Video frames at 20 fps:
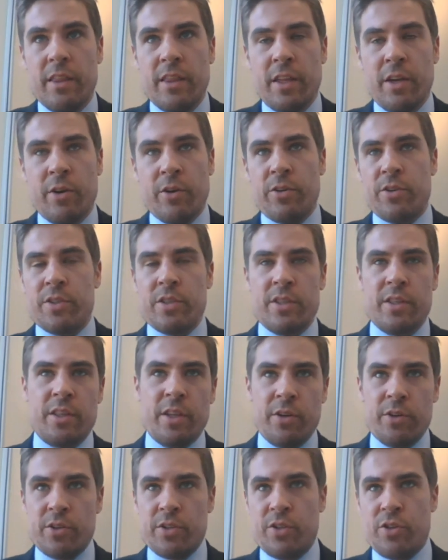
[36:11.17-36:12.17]

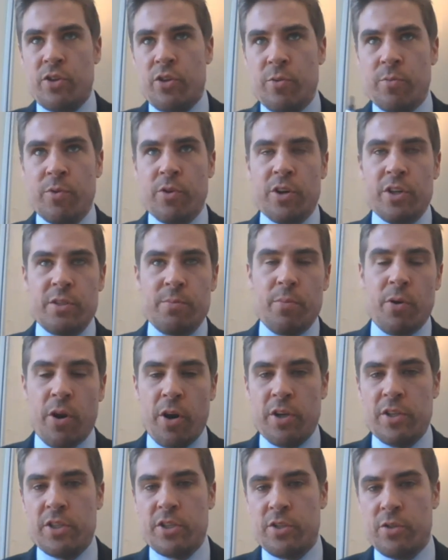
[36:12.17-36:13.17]
there's numerous
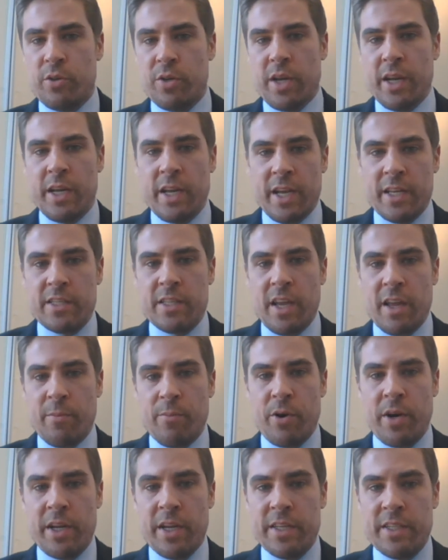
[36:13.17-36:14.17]
parts to it. I guess I'd
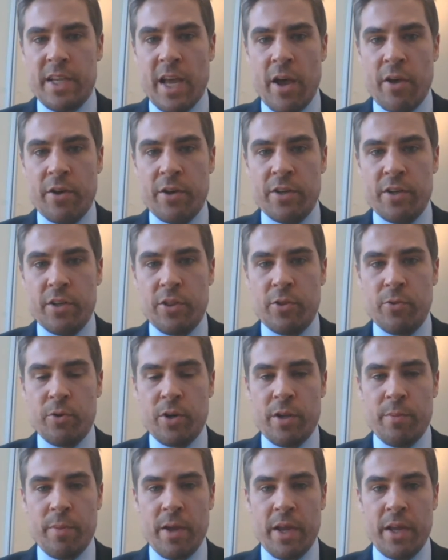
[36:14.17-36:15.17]
break it down into
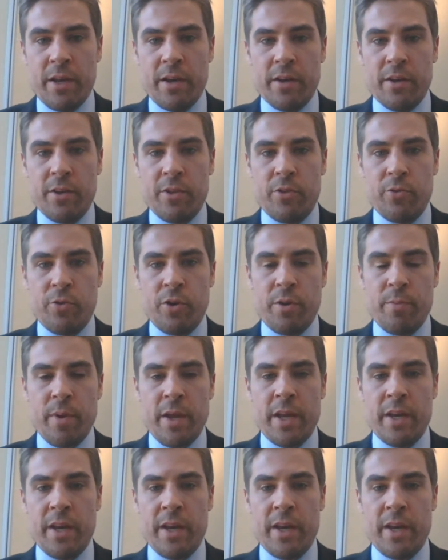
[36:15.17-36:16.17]
three
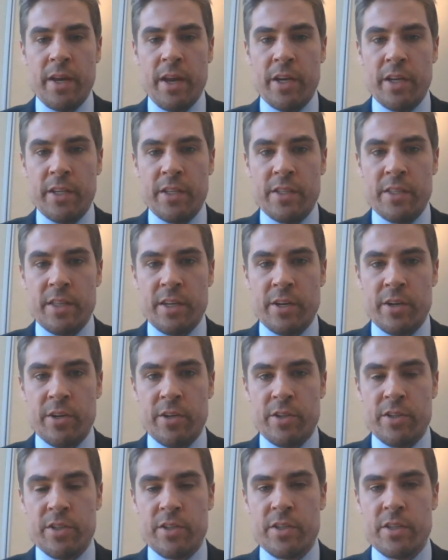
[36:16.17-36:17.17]
main
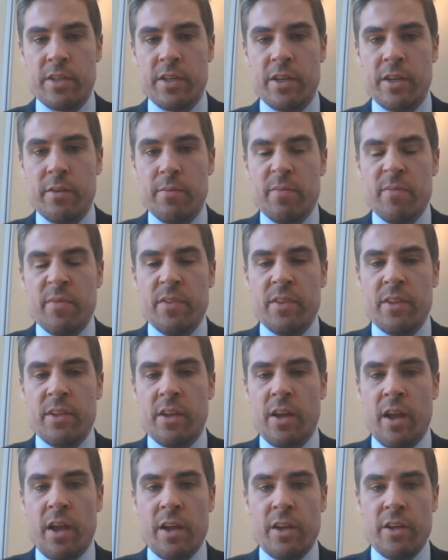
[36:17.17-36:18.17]
areas. There's
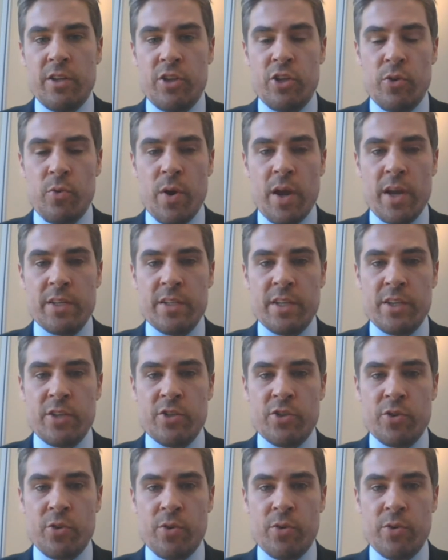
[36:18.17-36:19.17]
U.S.
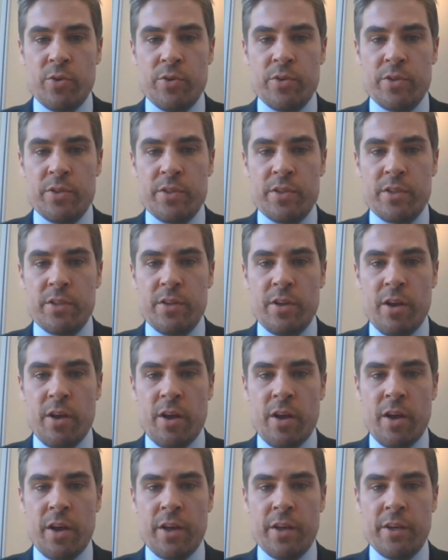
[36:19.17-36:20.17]
controls
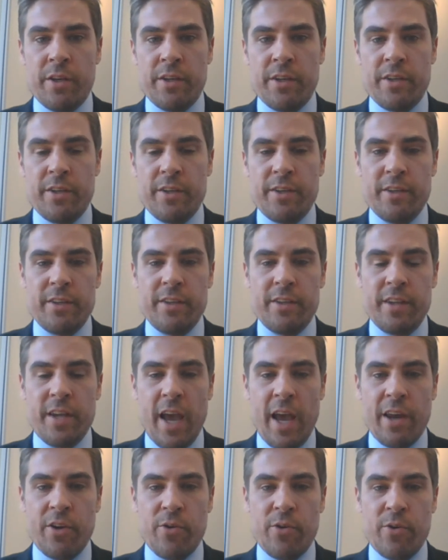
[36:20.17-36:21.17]
on
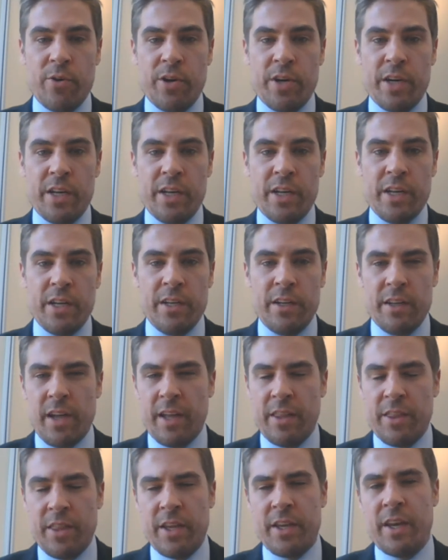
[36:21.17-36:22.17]
category, I
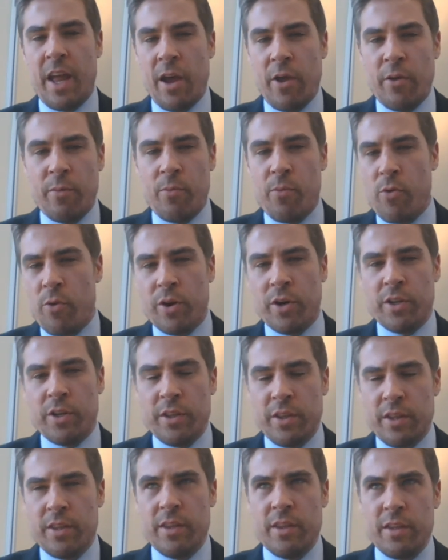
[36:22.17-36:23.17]
think now more,
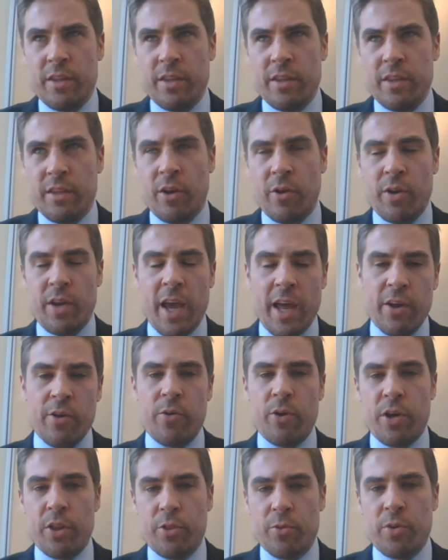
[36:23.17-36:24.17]

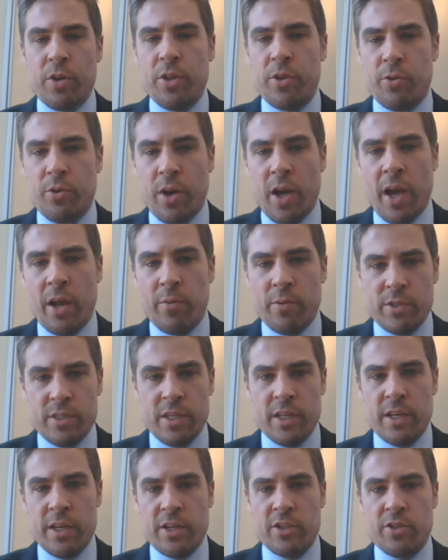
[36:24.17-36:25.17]
category 3 through
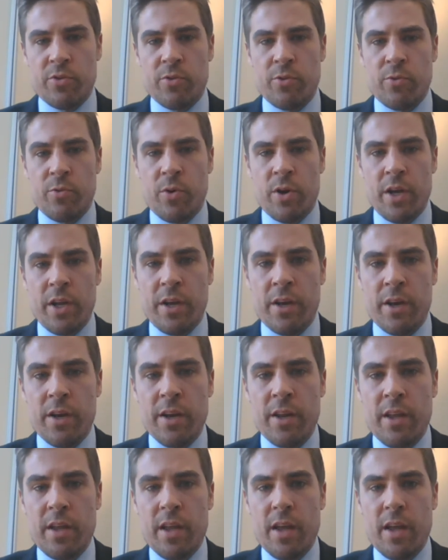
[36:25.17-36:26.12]
9 was the initial one,